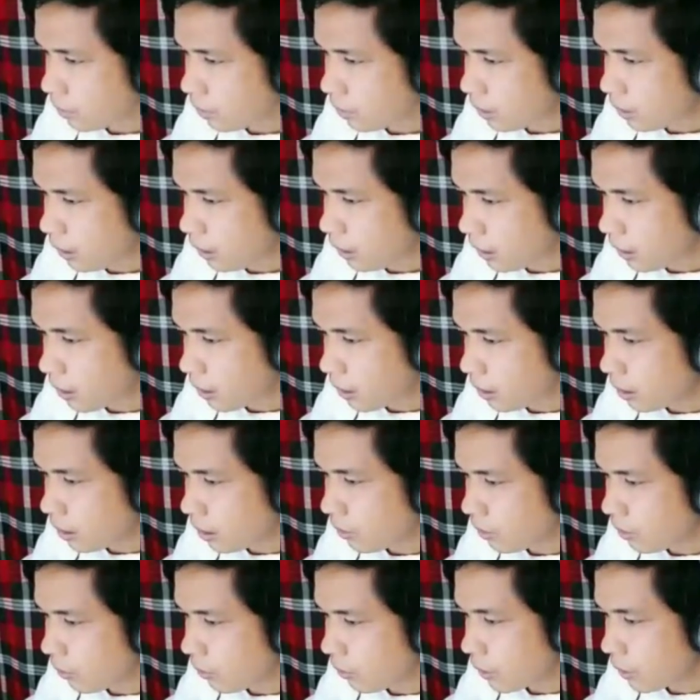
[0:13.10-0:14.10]
T-test
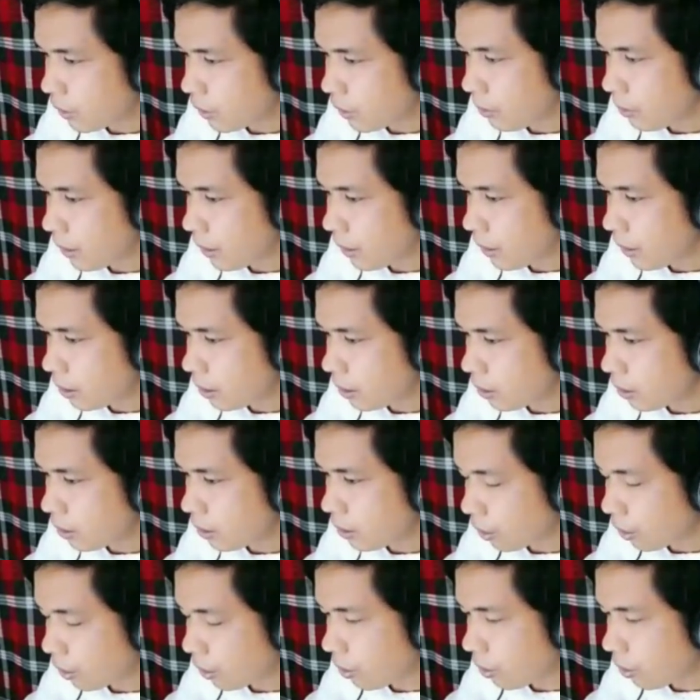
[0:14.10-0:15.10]
for dependent
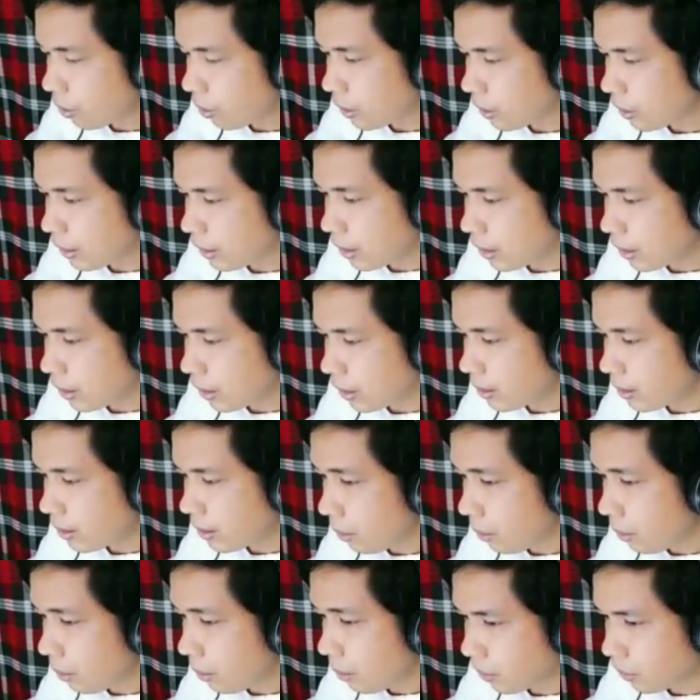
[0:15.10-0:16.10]
or correlated
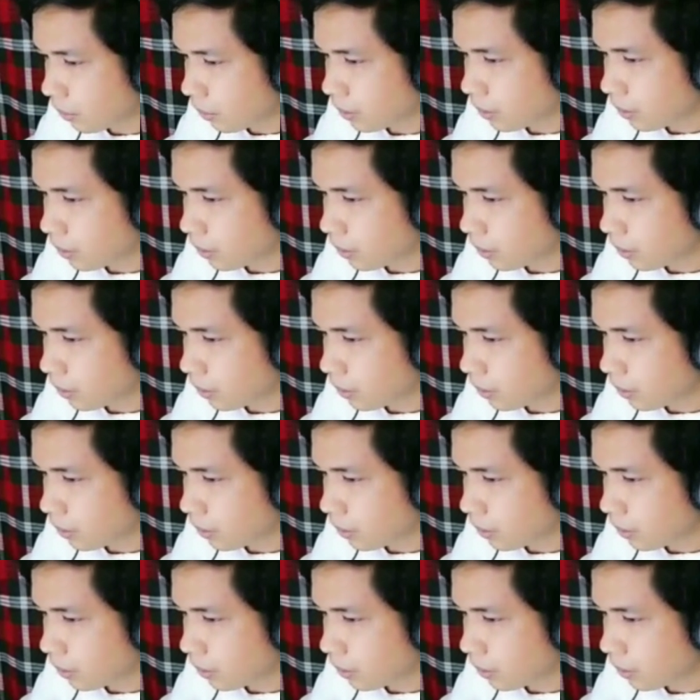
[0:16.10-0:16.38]
samples.